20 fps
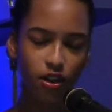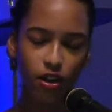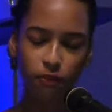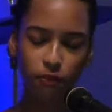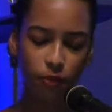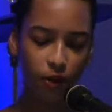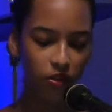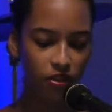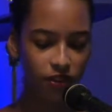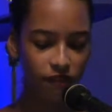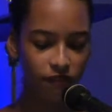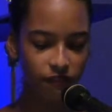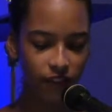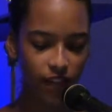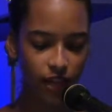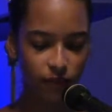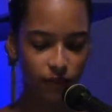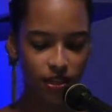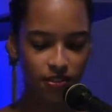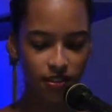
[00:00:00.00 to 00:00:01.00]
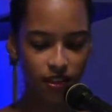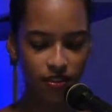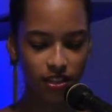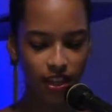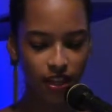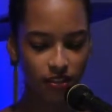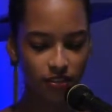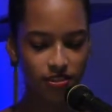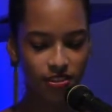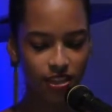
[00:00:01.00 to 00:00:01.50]
There are broken families on the
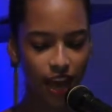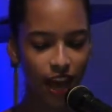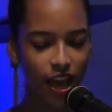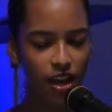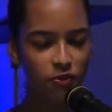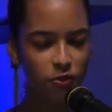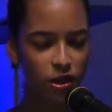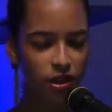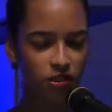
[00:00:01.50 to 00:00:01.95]
other side.